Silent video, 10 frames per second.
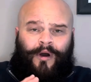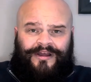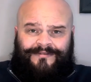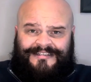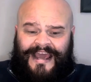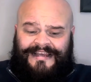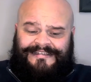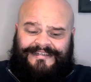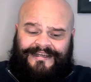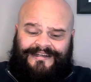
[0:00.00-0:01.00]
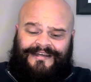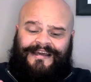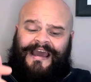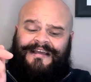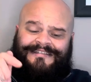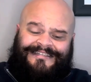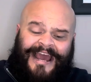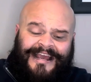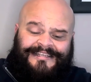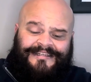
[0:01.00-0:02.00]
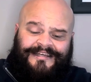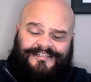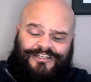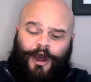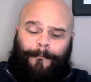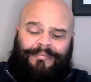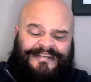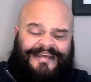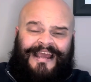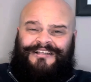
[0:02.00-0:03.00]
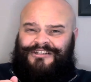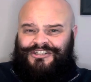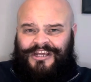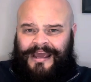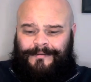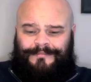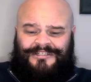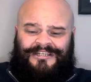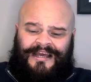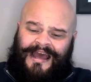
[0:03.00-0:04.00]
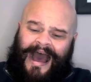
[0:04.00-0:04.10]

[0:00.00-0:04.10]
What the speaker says: what I've tasted is tasteless, non-potato chips